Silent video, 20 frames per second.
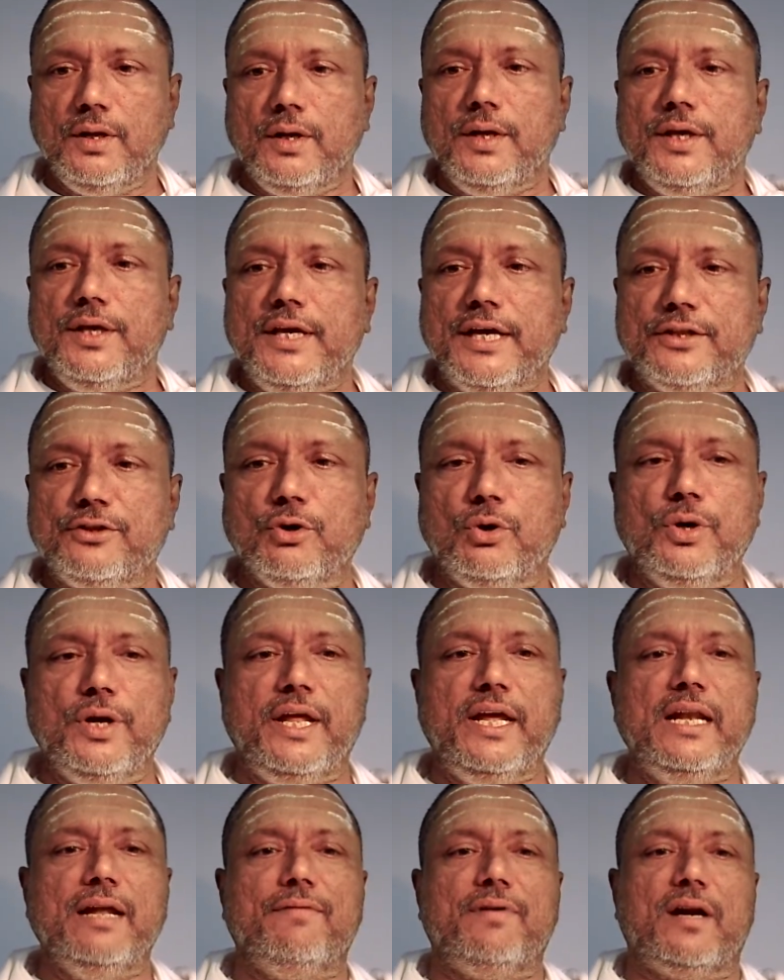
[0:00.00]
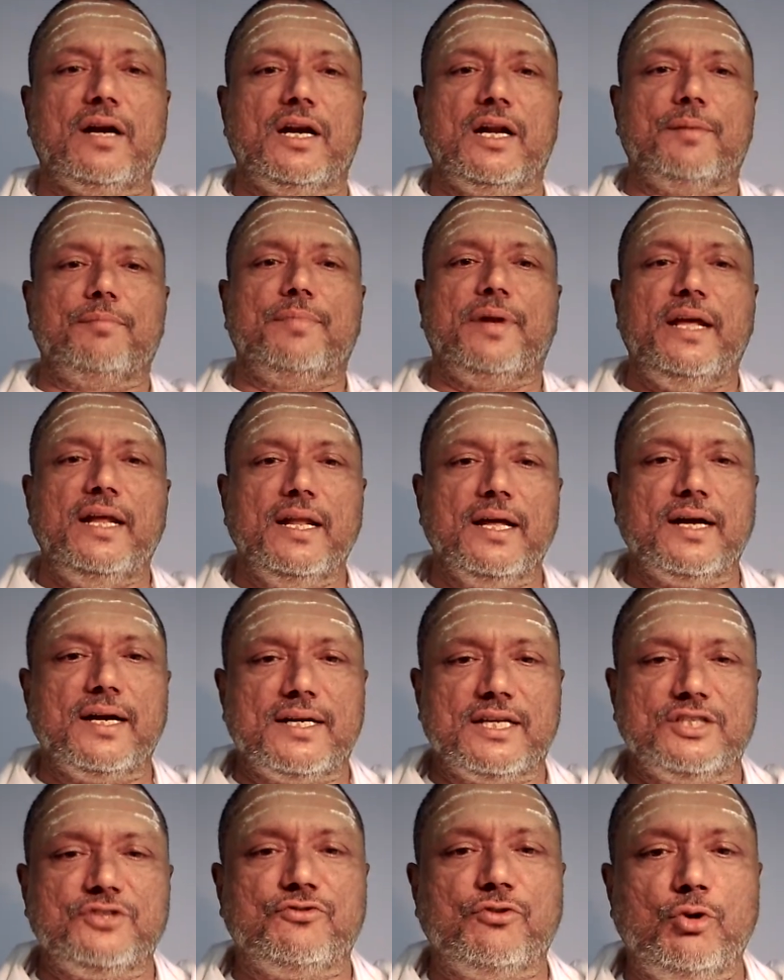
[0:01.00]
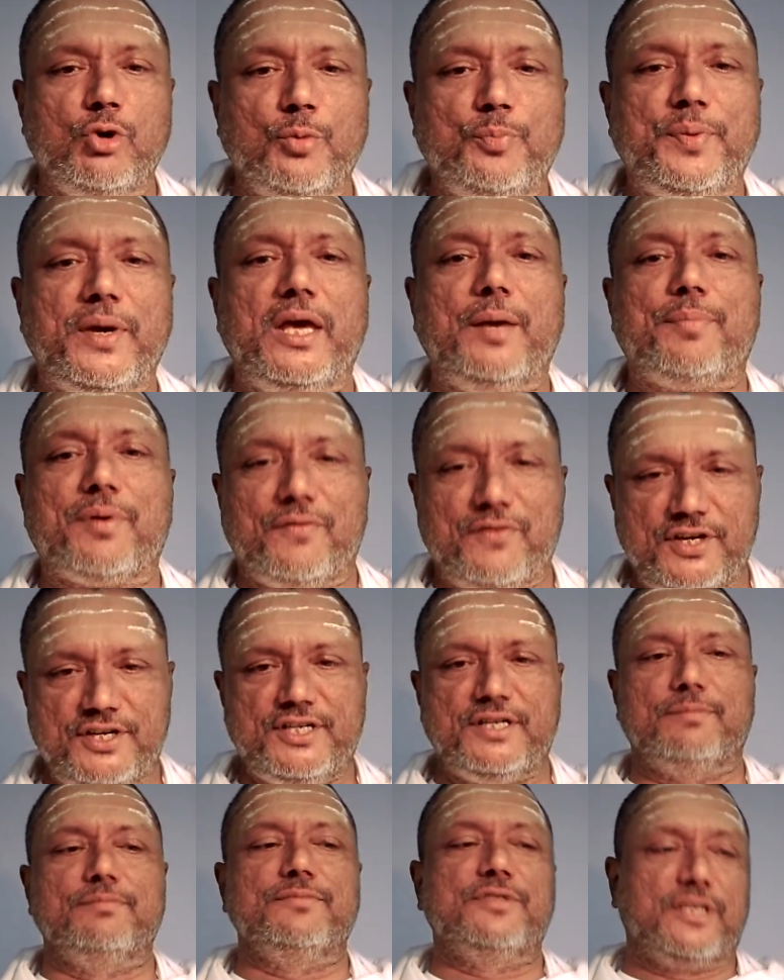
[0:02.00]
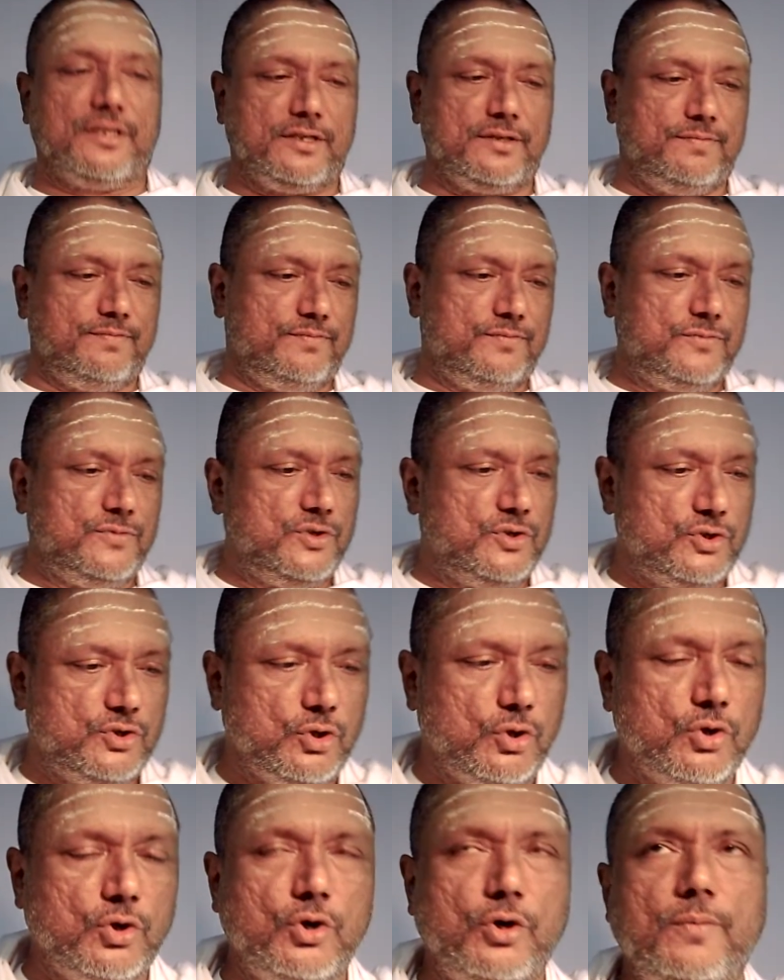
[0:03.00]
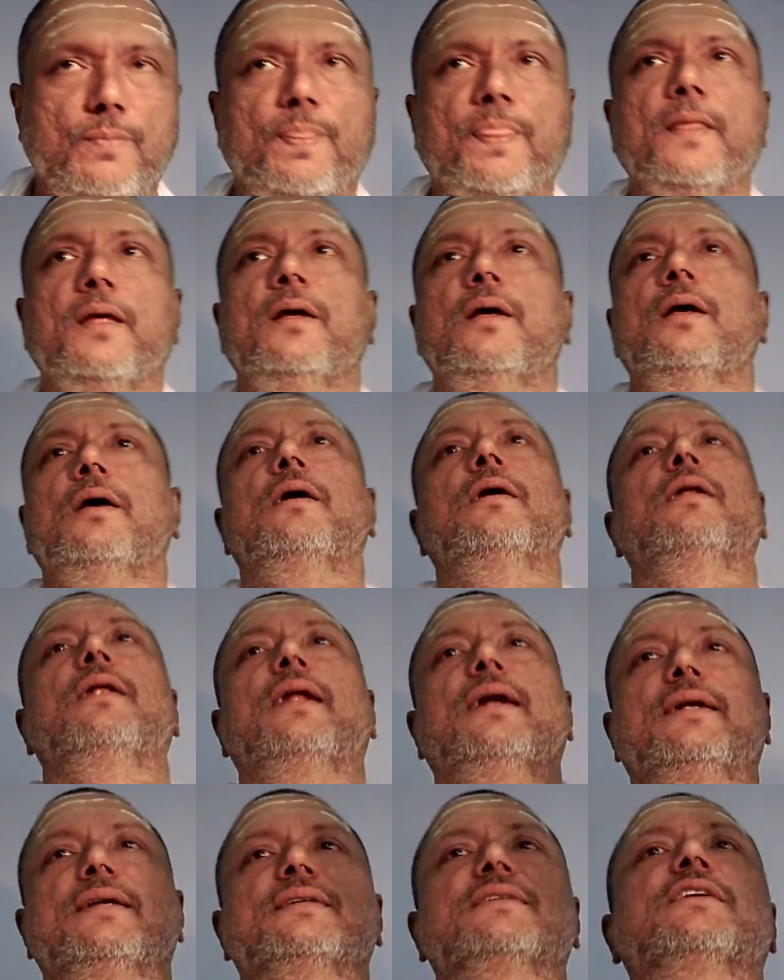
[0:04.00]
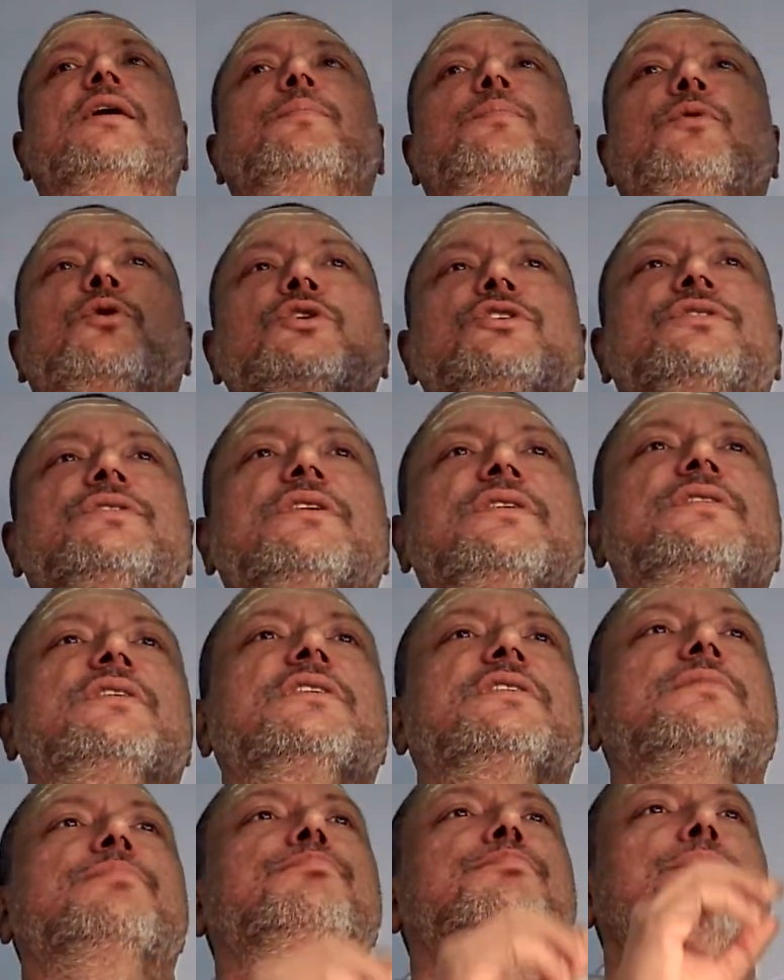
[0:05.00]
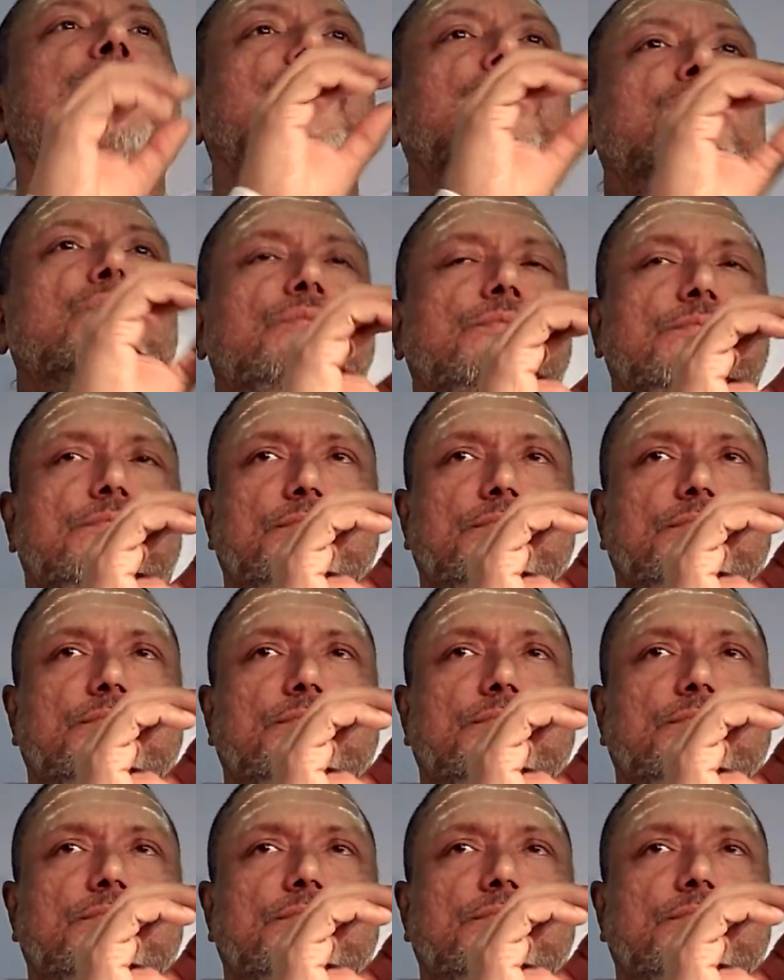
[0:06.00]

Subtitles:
Yato Neelavarnam Neelaghata Swarupe Pravishtam Sat. So, let us suppose this is blue.